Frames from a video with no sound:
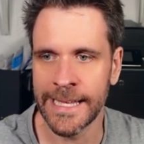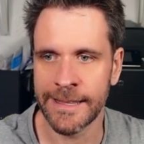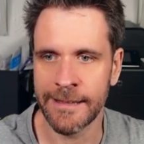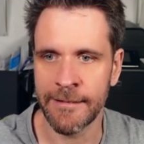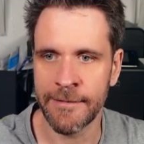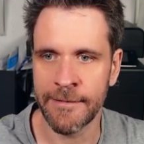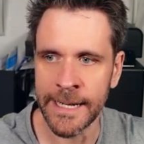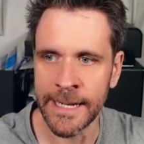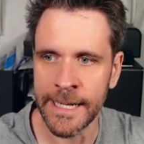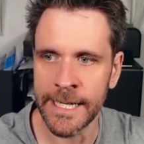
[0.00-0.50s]

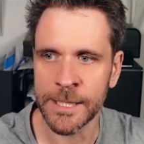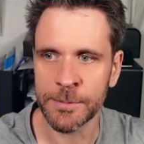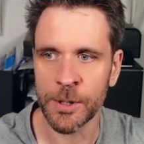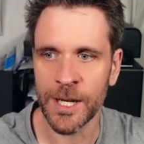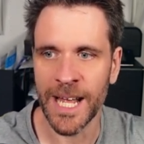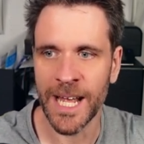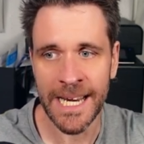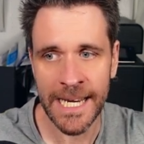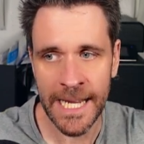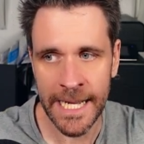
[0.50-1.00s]
The thing is,
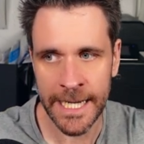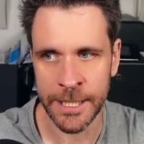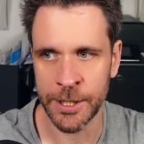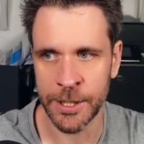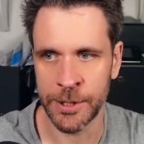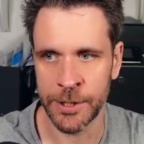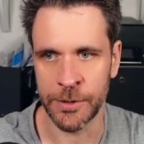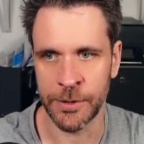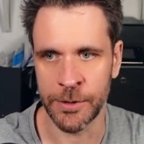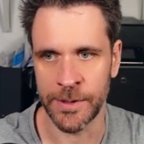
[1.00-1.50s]
what I'd like
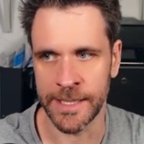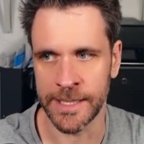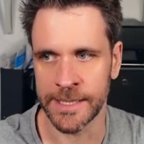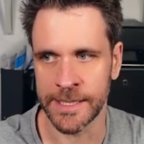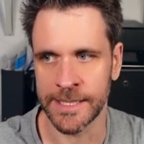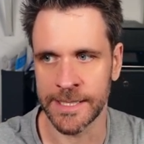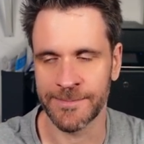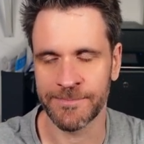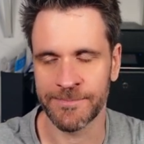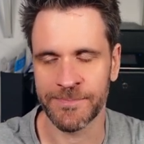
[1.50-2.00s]
to do
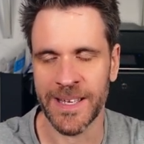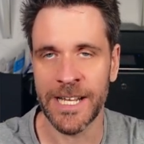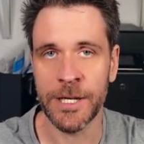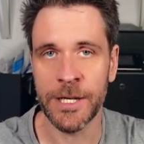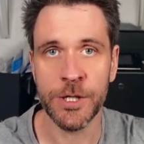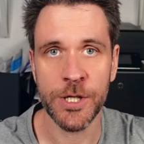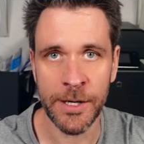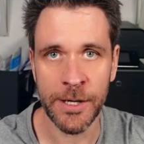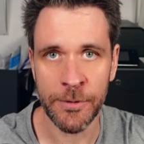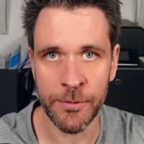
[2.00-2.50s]
is,
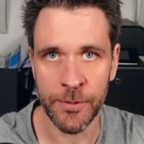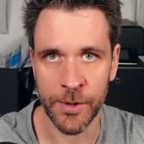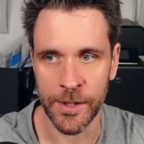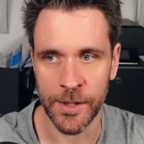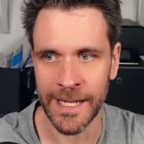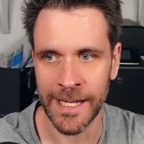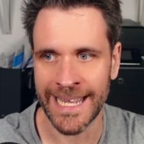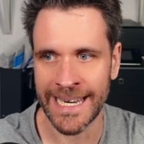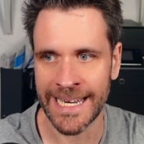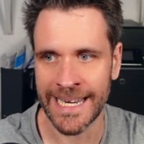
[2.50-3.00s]
in
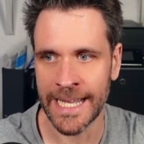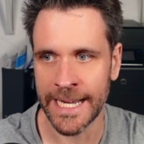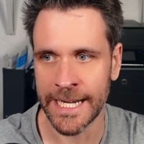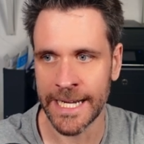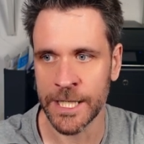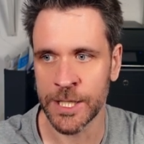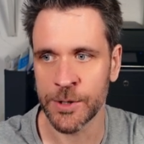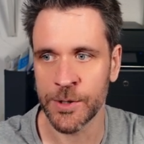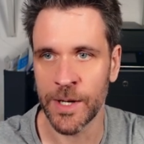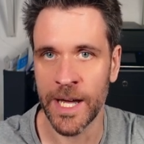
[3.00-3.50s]
general, I'd
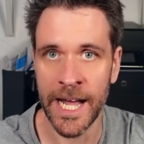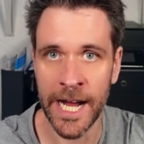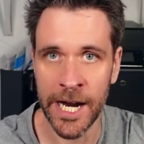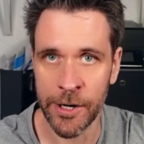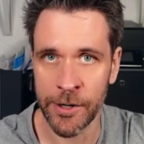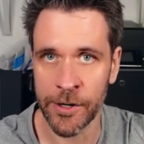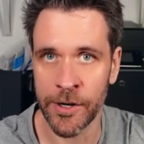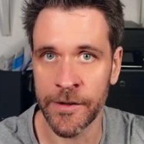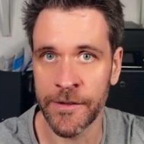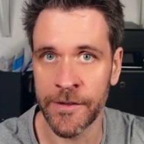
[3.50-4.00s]
like to
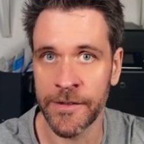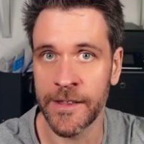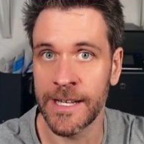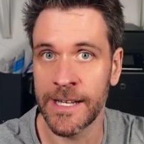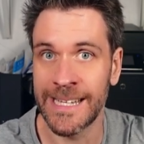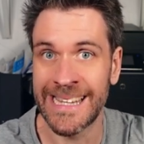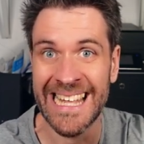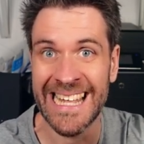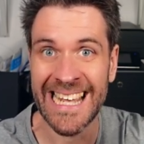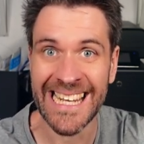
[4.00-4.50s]
err on
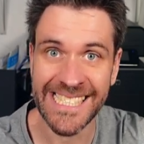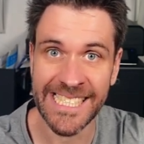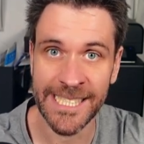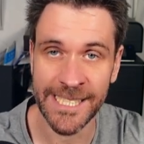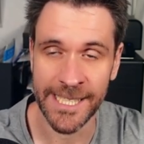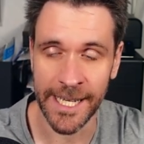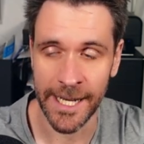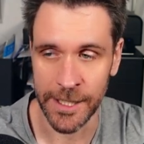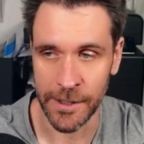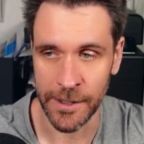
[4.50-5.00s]
the lazy
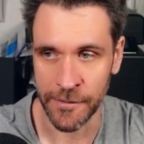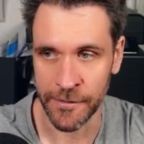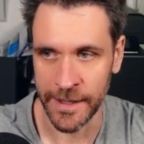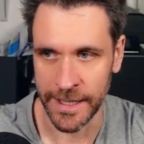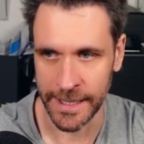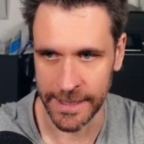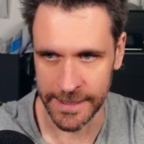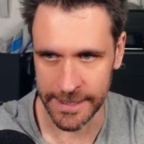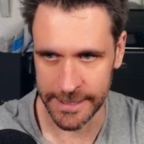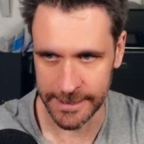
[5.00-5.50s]
side of
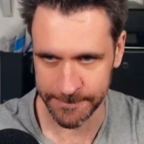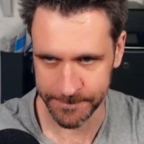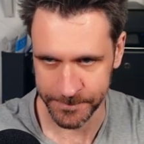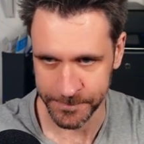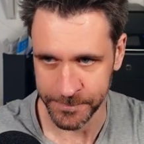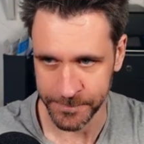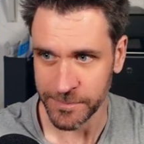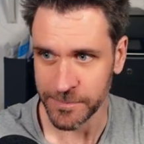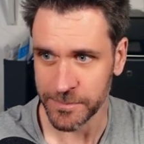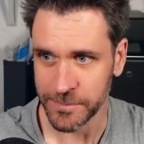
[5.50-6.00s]
things.
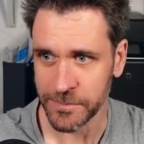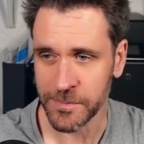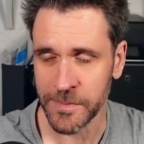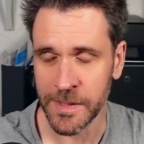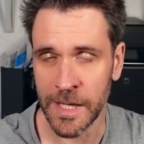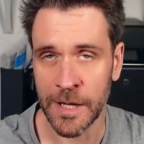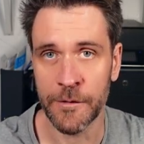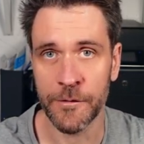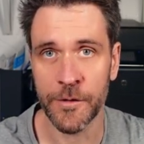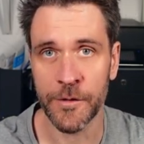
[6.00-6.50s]

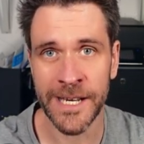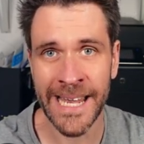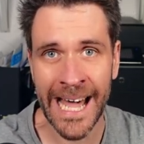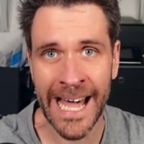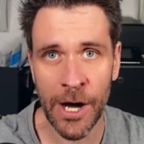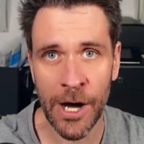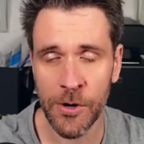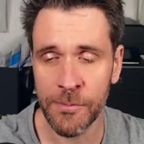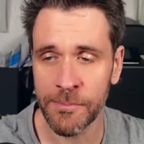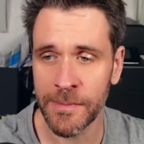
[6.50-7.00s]
For
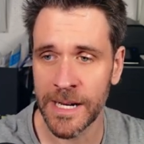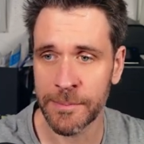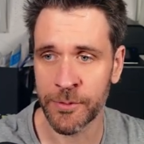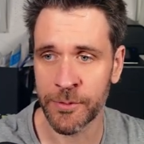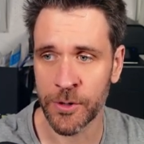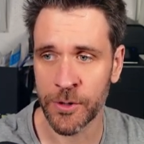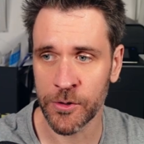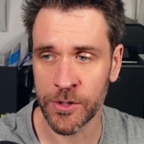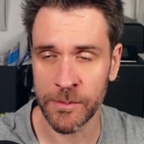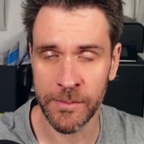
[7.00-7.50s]
now, my
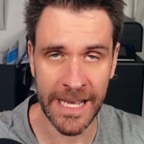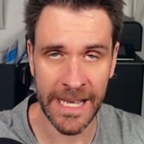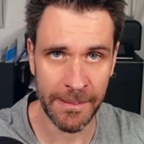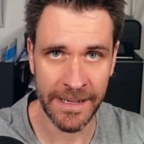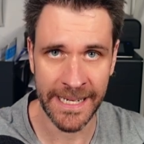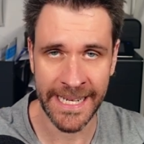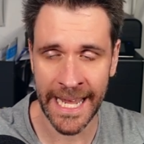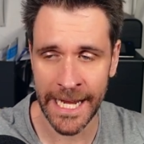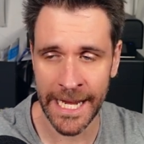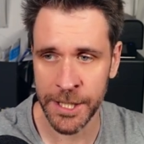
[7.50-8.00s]
program, my
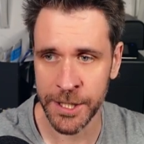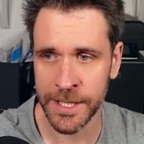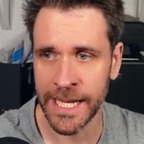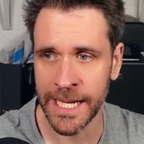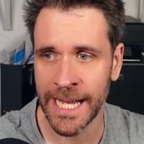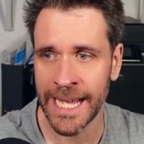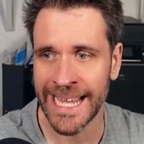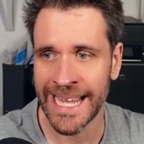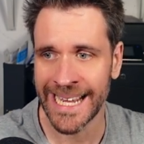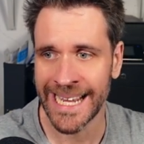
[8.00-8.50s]
application
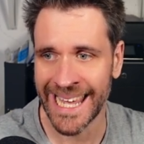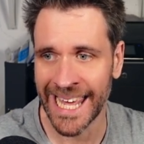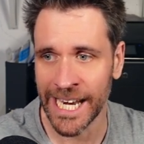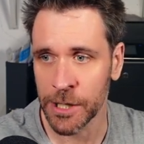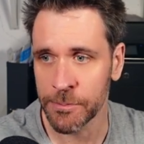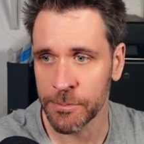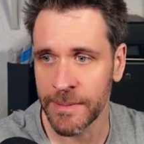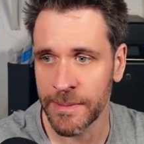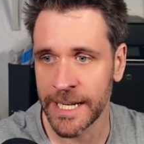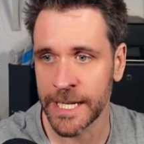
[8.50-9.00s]

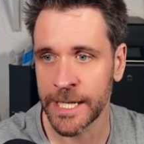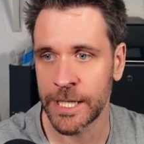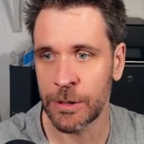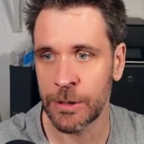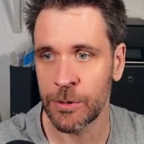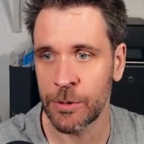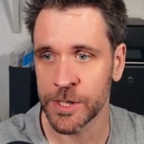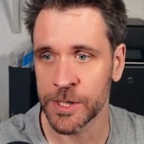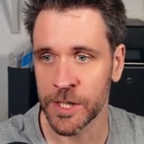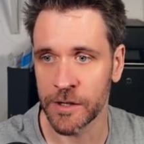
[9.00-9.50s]
cannot make
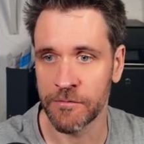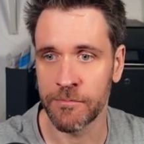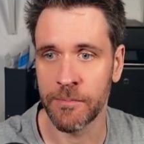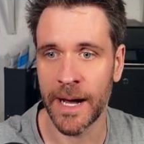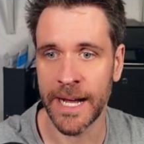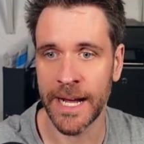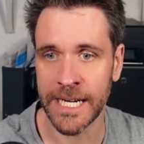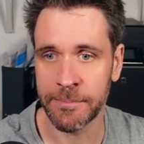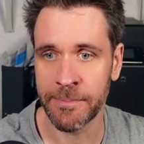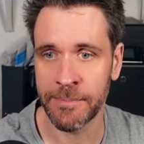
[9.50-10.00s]
use of
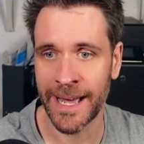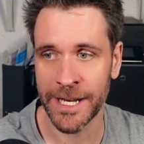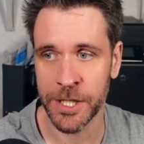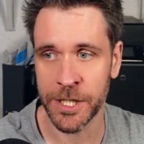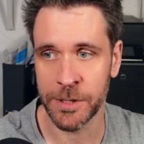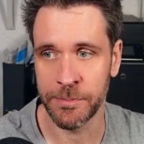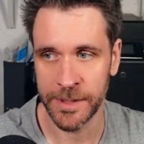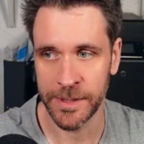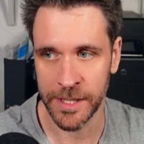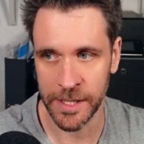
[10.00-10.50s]
minor
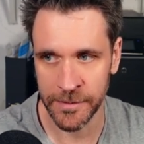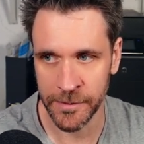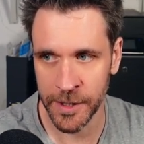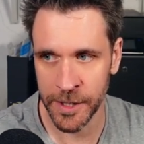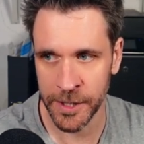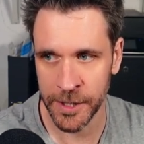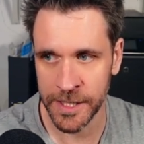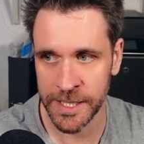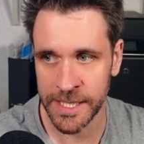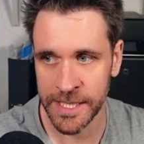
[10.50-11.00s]
patch and build
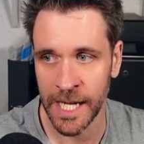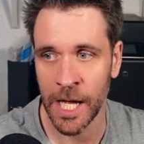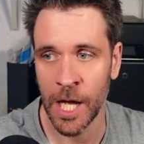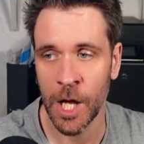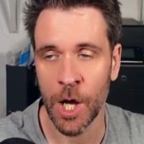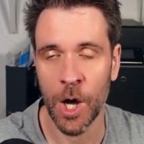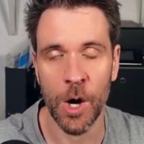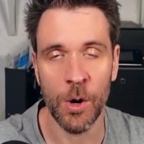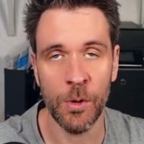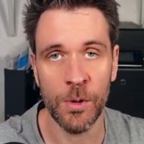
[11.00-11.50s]
versions,
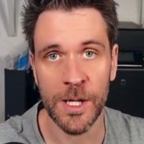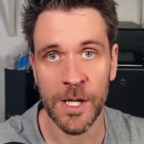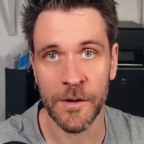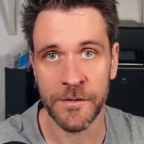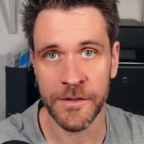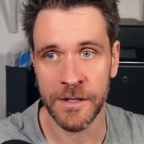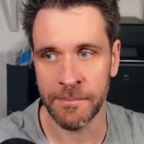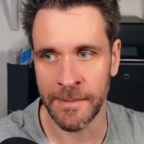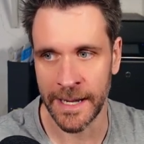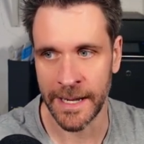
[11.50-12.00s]
only
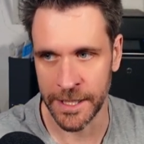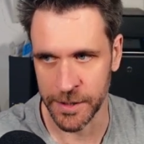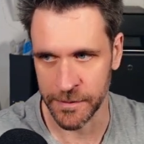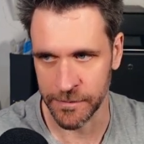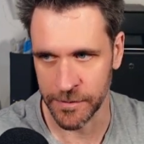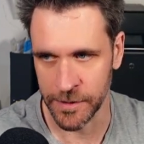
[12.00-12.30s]
of the major